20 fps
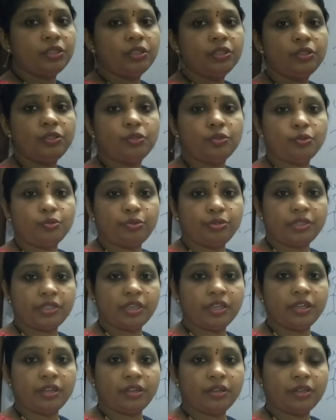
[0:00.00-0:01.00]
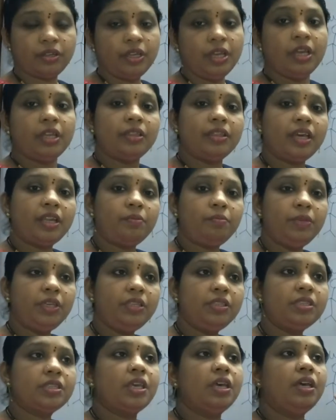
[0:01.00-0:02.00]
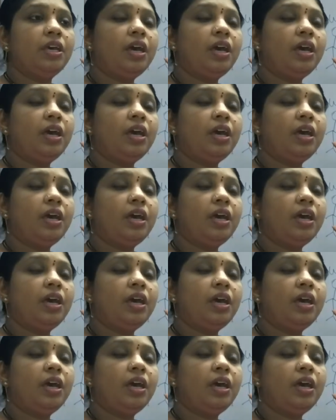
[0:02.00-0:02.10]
user. That means